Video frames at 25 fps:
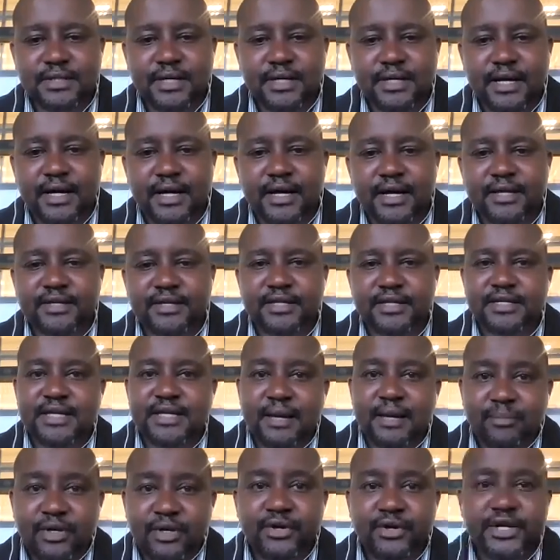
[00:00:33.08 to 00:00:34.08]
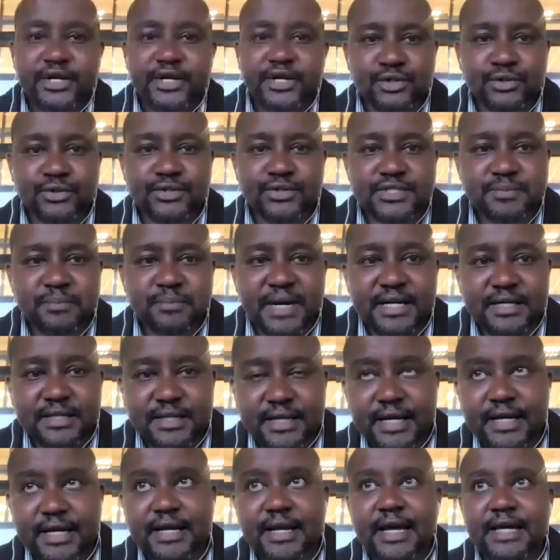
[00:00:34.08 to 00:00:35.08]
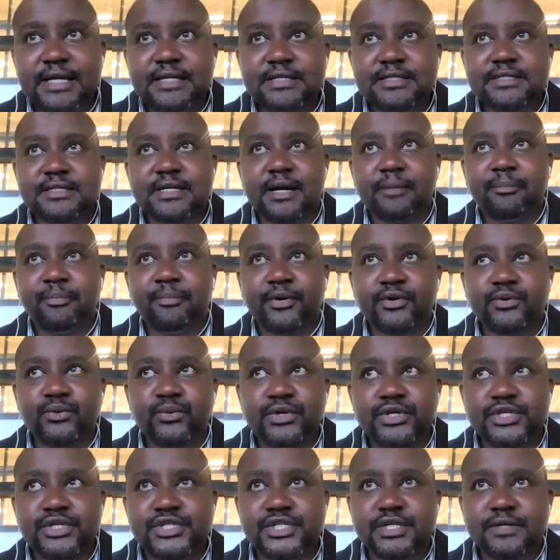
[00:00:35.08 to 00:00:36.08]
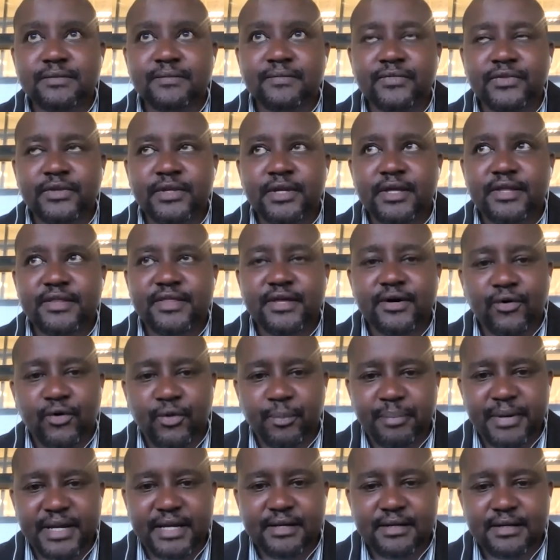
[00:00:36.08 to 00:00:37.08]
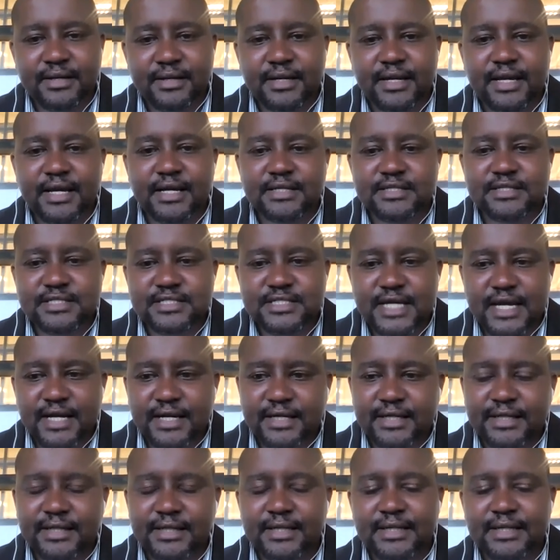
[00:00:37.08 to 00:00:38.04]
the WHO SMART guidelines upon which the Open Health Stack